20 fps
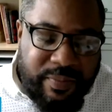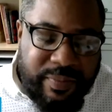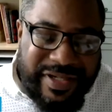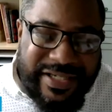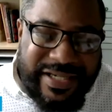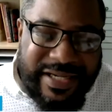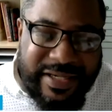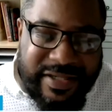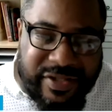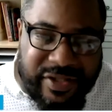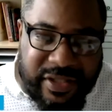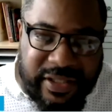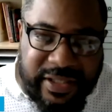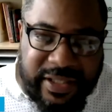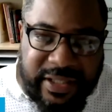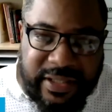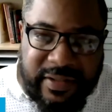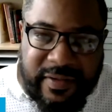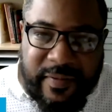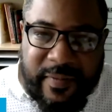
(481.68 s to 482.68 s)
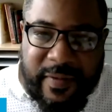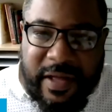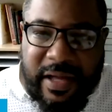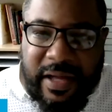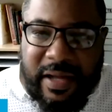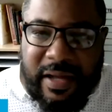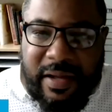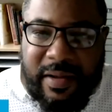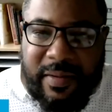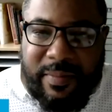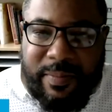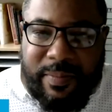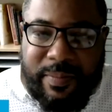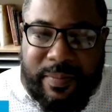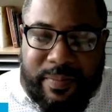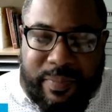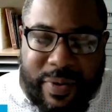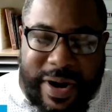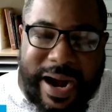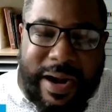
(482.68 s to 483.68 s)
potentially
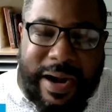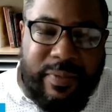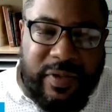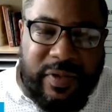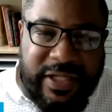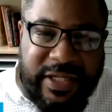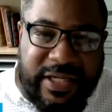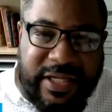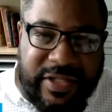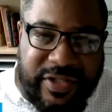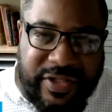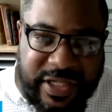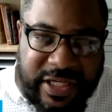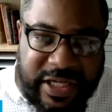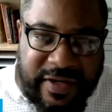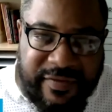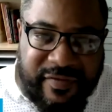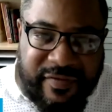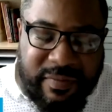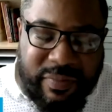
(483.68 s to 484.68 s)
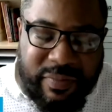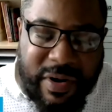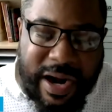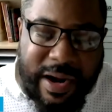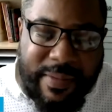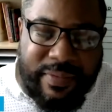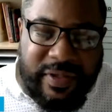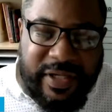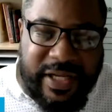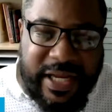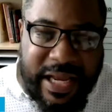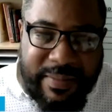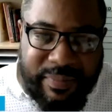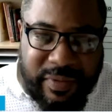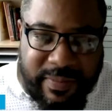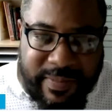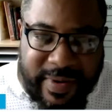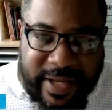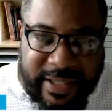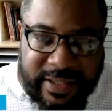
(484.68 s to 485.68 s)
properly conceived and properly
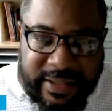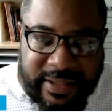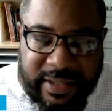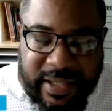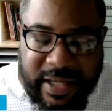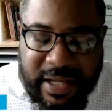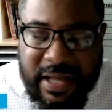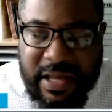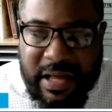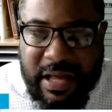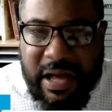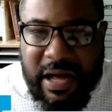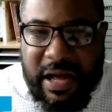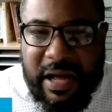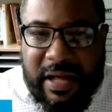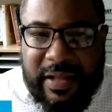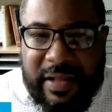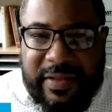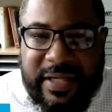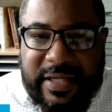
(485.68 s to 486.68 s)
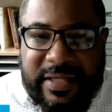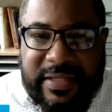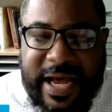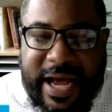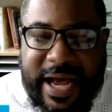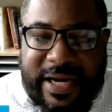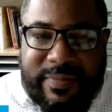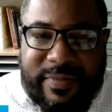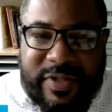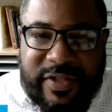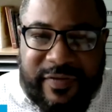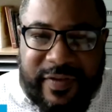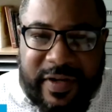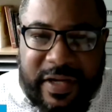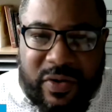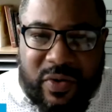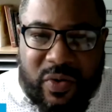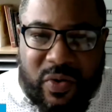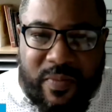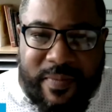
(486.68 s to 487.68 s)
implemented, the autonomous
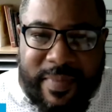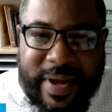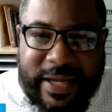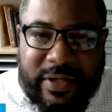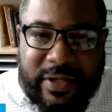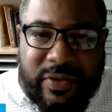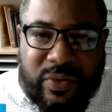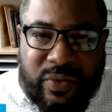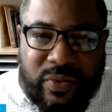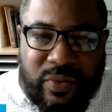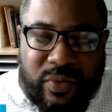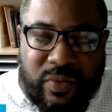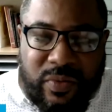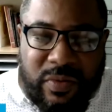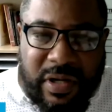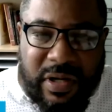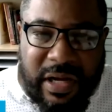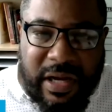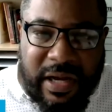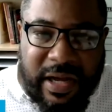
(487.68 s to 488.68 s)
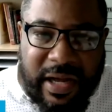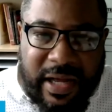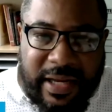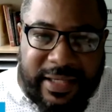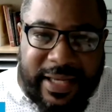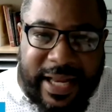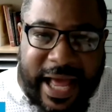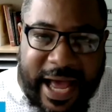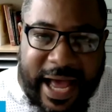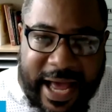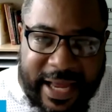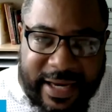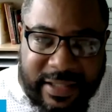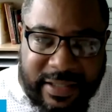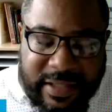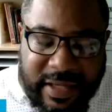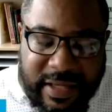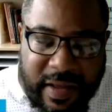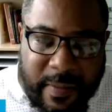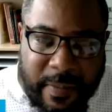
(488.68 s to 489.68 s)
vehicle may do a lot
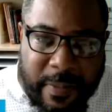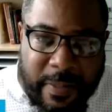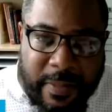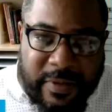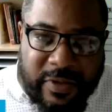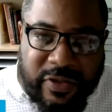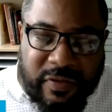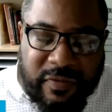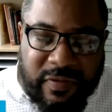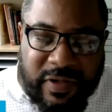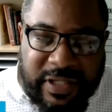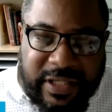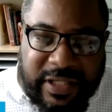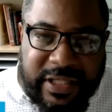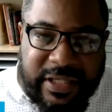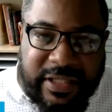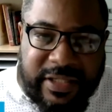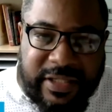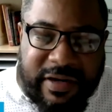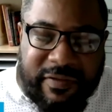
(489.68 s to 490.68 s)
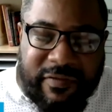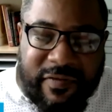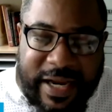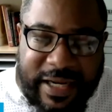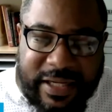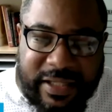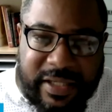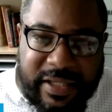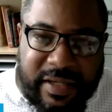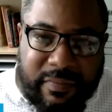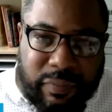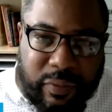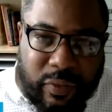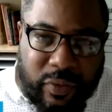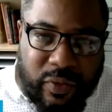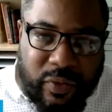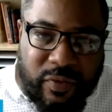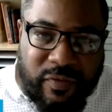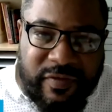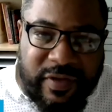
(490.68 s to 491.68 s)
to really directly
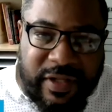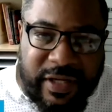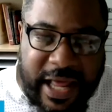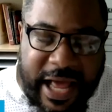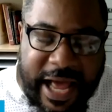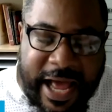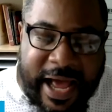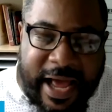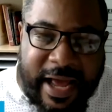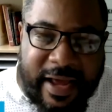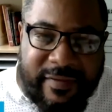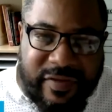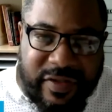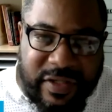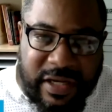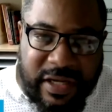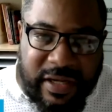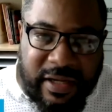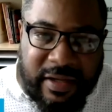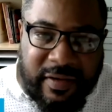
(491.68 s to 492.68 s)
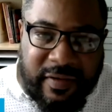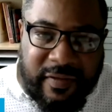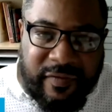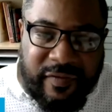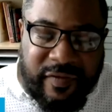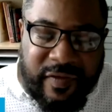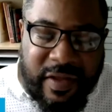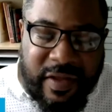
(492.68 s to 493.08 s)
improve the lives of